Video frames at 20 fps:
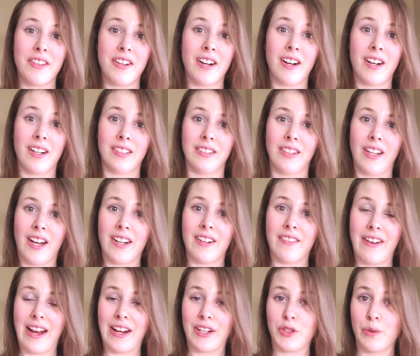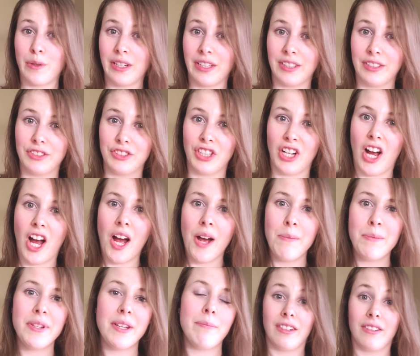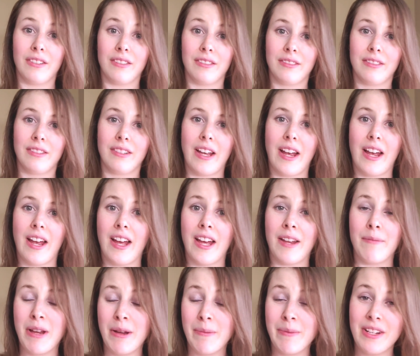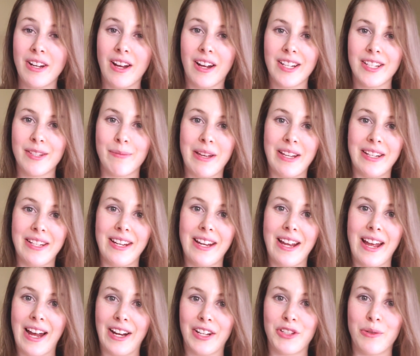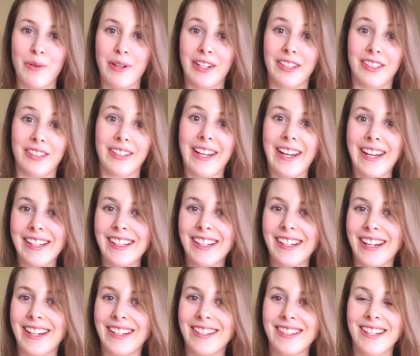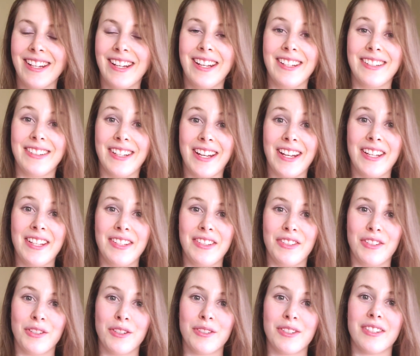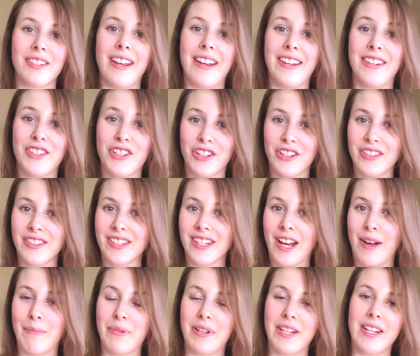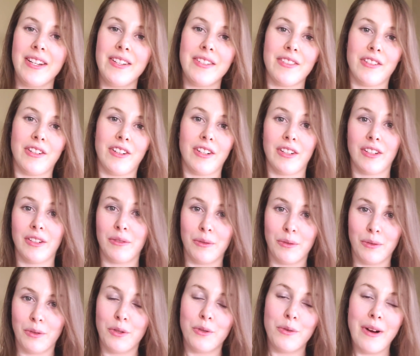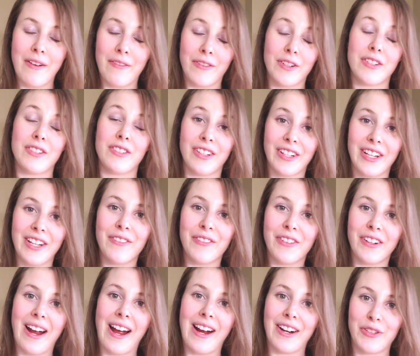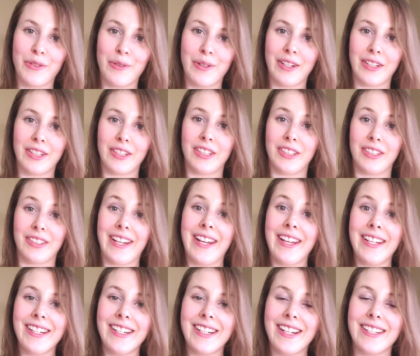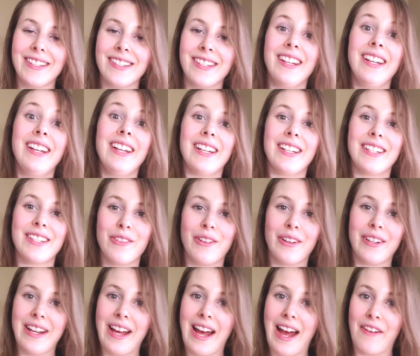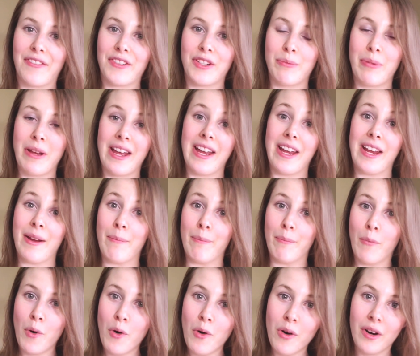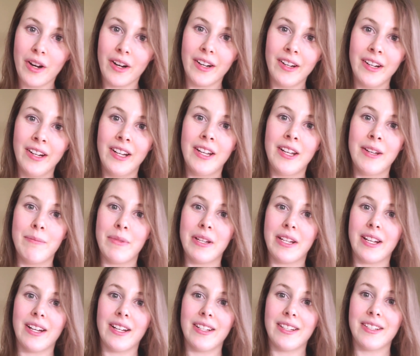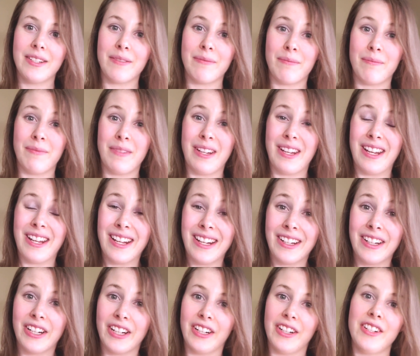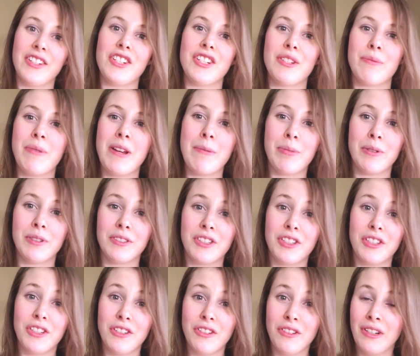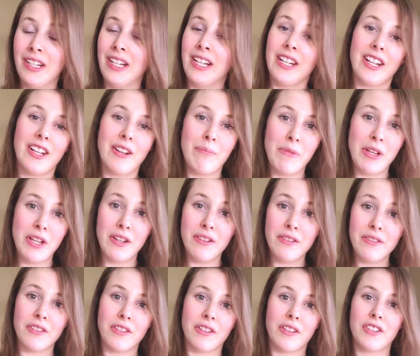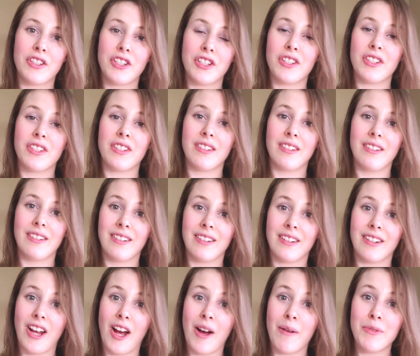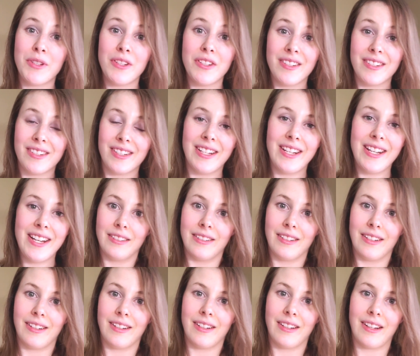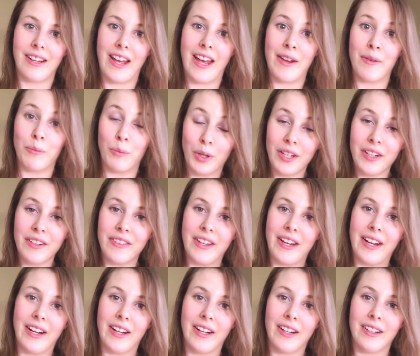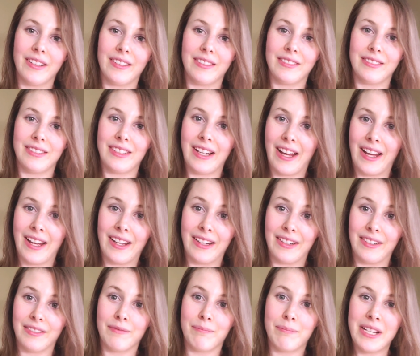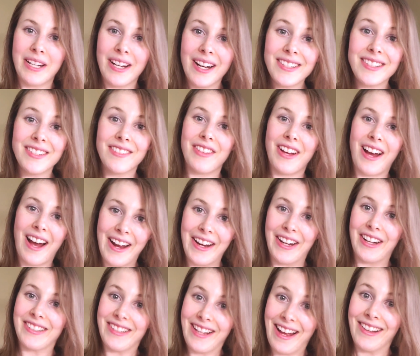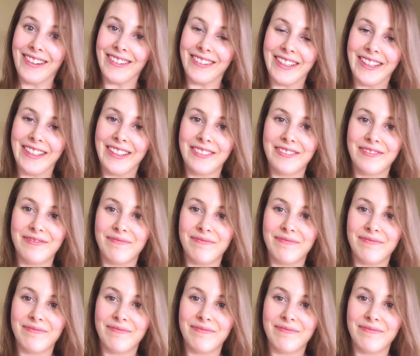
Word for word: there are a lot of actuarial jobs and maybe not as many actuarial candidates, then those insurance companies or whoever is looking for actuarial candidates is going to have to pay more, because it encourages people to commute or just come to the city and work there because of the higher salary.